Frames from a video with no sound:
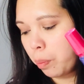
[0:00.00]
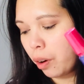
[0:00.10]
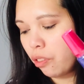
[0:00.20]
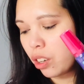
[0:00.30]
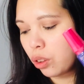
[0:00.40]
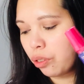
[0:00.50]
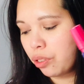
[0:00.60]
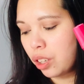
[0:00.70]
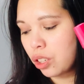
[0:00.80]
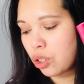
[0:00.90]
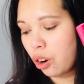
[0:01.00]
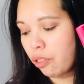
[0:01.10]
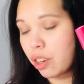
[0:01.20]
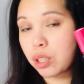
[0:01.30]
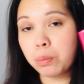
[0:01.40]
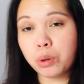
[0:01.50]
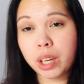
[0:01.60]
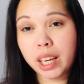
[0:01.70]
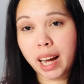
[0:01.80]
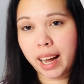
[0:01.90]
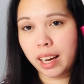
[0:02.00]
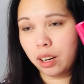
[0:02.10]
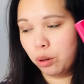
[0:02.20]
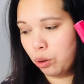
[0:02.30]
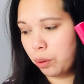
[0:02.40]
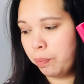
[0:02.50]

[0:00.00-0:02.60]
Perfect to finish off a smoky eye look."